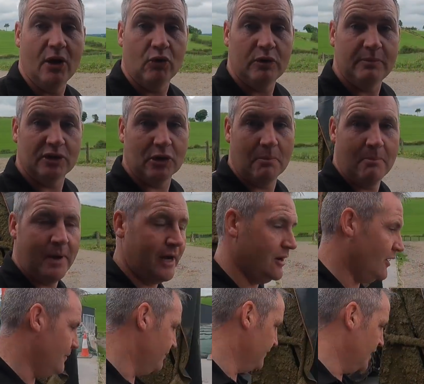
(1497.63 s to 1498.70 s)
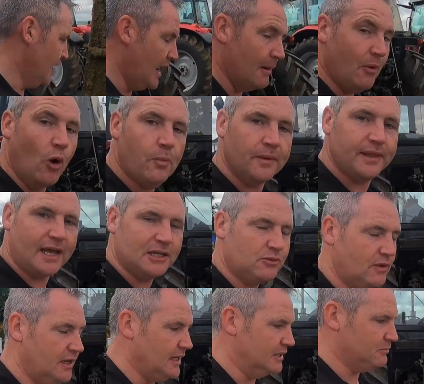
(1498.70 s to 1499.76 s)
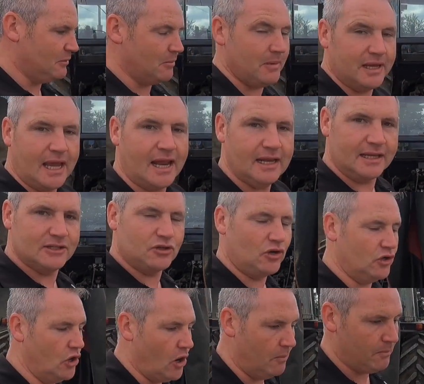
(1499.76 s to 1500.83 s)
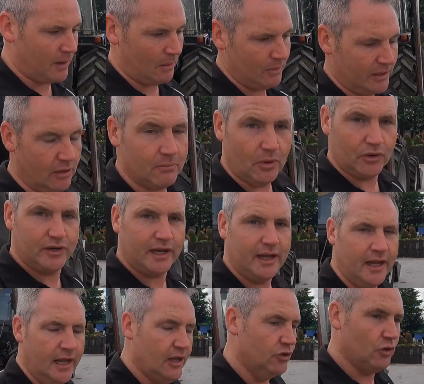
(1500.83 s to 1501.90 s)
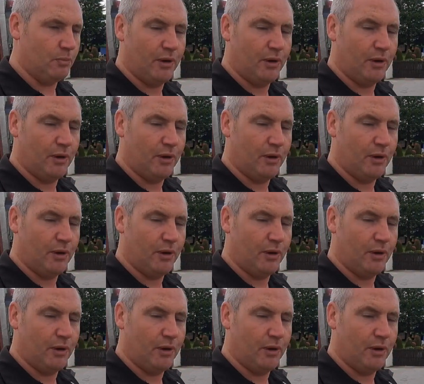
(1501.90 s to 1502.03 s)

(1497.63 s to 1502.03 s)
only be something minor. I'm hoping that's what it is. My mechanic is going to come probably on Monday, do a